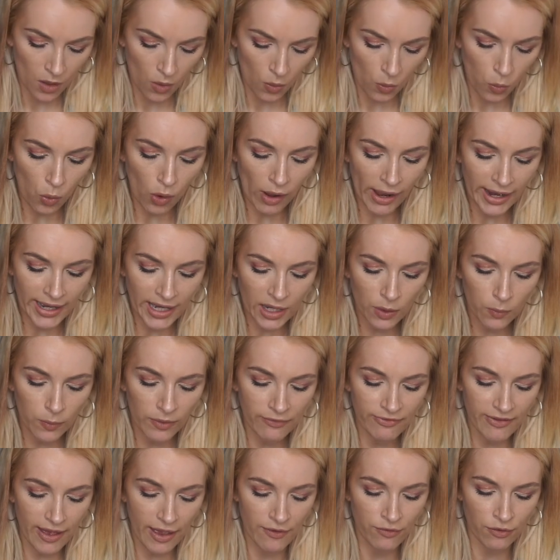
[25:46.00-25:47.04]
Wine
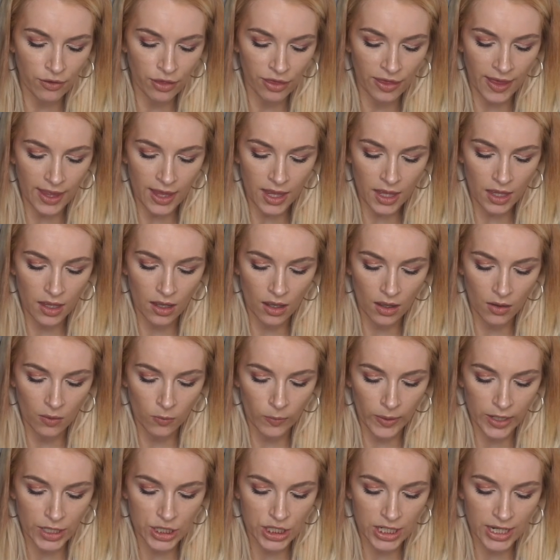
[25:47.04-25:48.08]
With Everything,
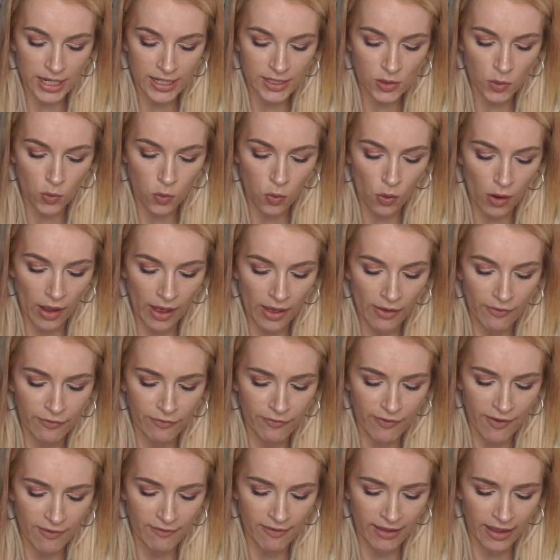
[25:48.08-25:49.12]
which is quite a
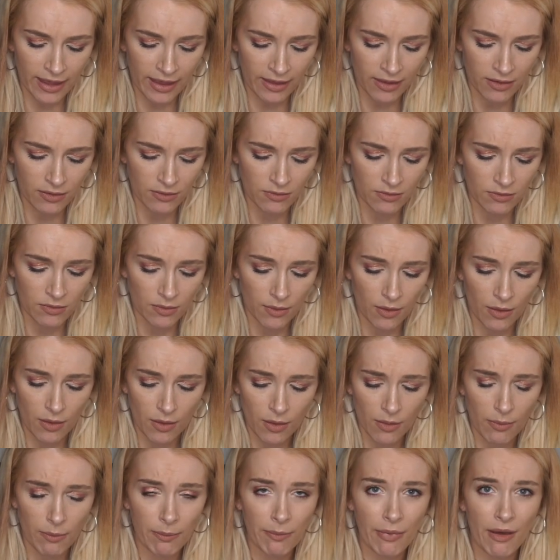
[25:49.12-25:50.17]
very
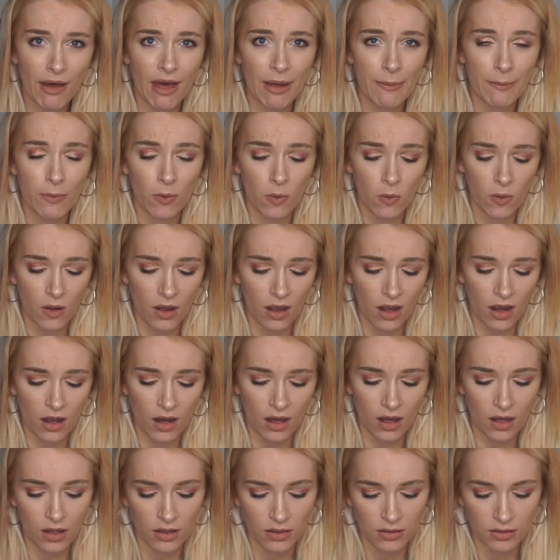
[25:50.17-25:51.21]
purple colour.